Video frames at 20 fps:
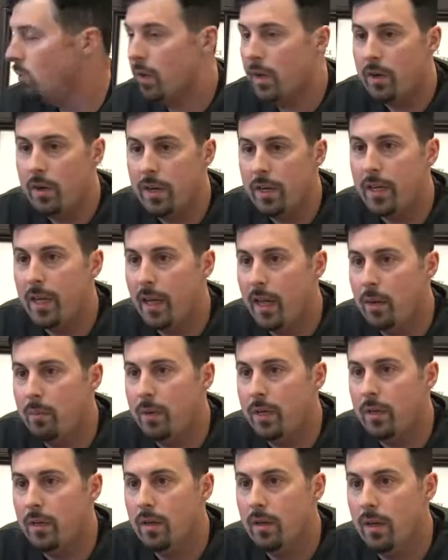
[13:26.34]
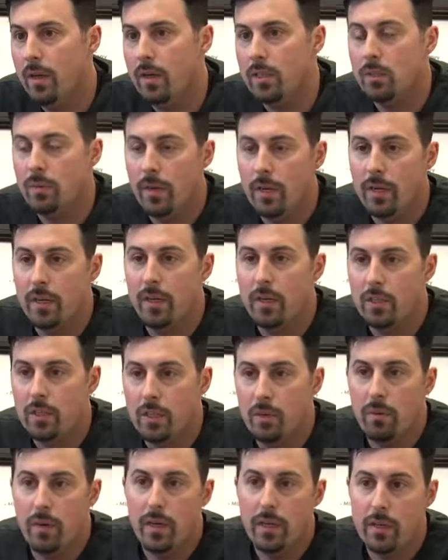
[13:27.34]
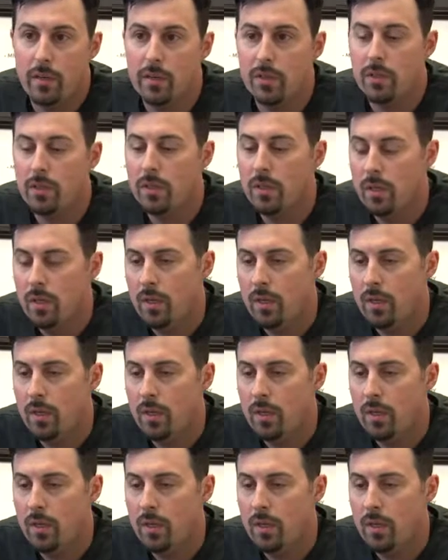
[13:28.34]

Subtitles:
Record Academy to recognize their records.